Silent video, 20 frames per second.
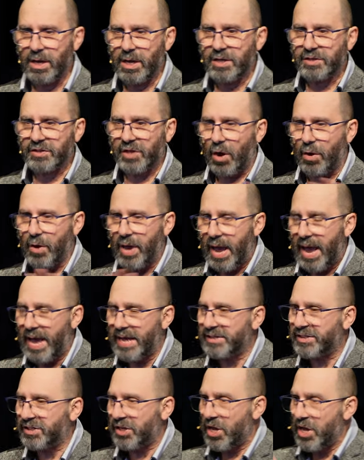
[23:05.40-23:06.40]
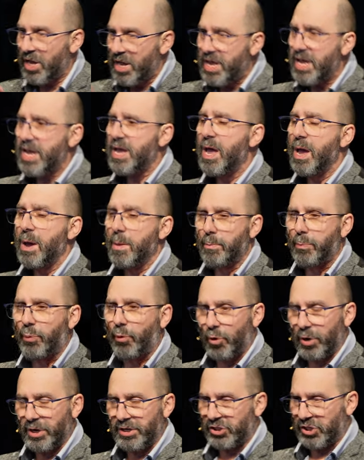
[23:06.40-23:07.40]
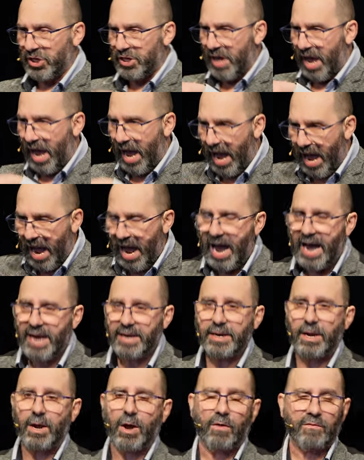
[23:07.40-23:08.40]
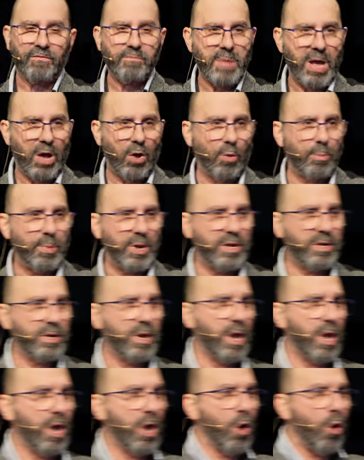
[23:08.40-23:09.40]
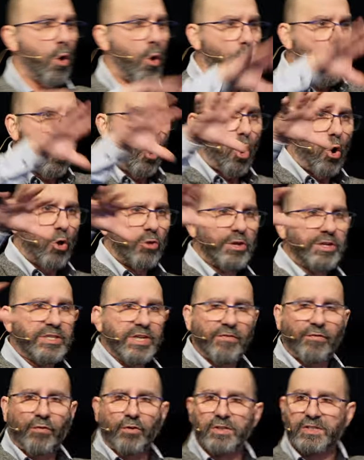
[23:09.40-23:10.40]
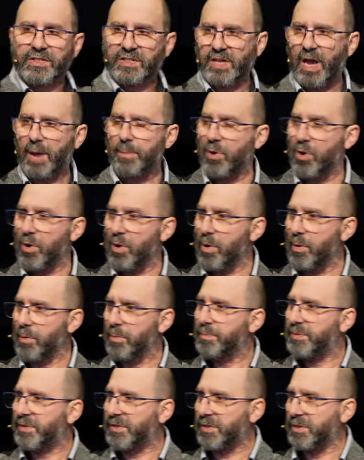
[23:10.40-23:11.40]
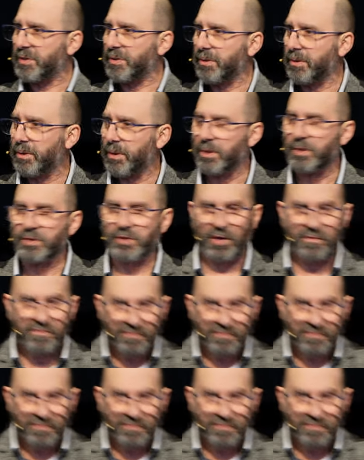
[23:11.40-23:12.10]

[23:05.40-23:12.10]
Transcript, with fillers: So as he preached in the heart of Melbourne, all the different suburbs, so